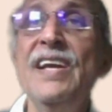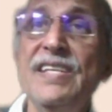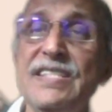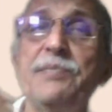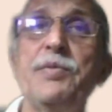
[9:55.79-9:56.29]

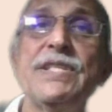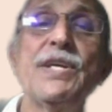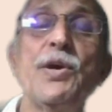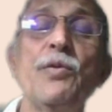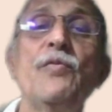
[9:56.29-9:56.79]

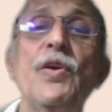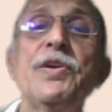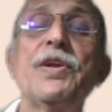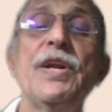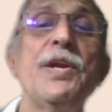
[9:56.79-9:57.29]
Supposing you
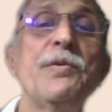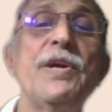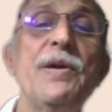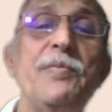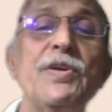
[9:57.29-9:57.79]
want to renew a
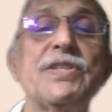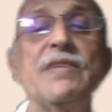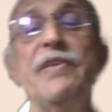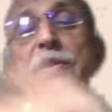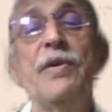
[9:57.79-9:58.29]

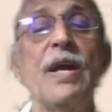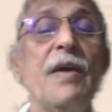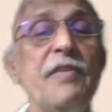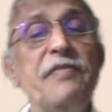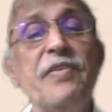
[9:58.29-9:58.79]
deposit when you are
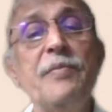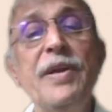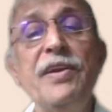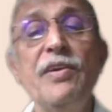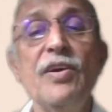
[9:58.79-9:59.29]
away from
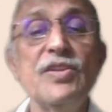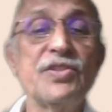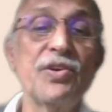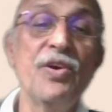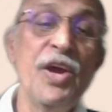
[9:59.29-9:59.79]
India
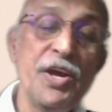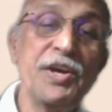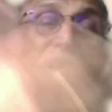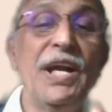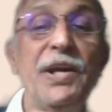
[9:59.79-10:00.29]
also,
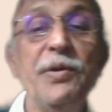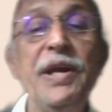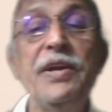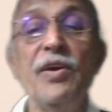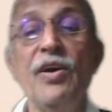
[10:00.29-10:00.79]
you can do
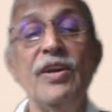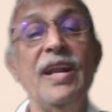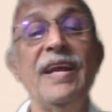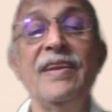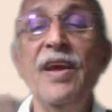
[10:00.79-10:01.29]
it
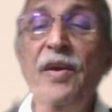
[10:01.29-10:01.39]
online